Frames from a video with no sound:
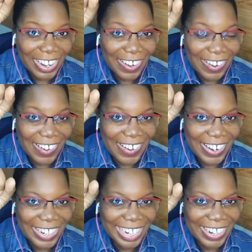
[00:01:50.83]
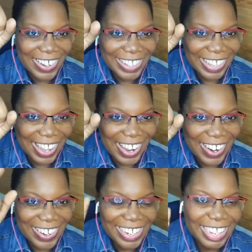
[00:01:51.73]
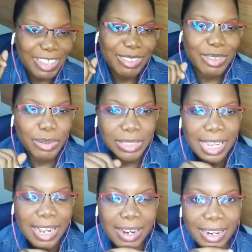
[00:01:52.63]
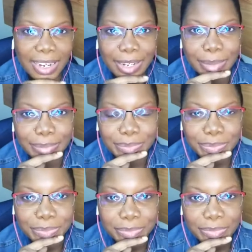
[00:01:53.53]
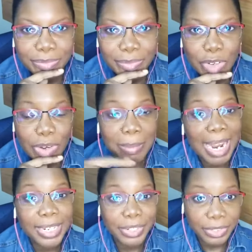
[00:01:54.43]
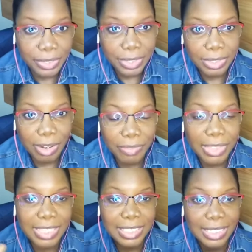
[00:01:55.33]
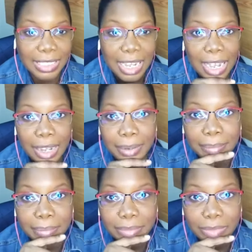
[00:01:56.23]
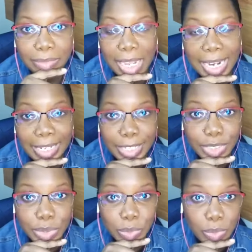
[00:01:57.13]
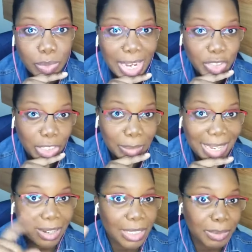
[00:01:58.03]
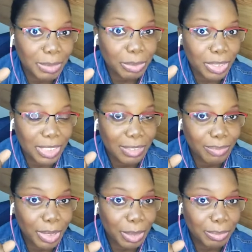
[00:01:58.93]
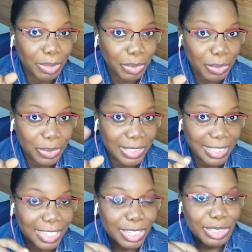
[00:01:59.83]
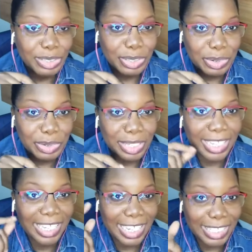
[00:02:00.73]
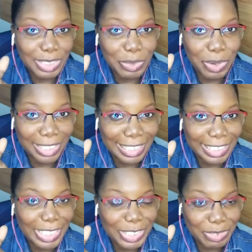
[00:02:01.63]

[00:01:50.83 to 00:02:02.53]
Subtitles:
all along there. Those are reminders of things that I need to do. Actually, my husband put up those. So he's the one that these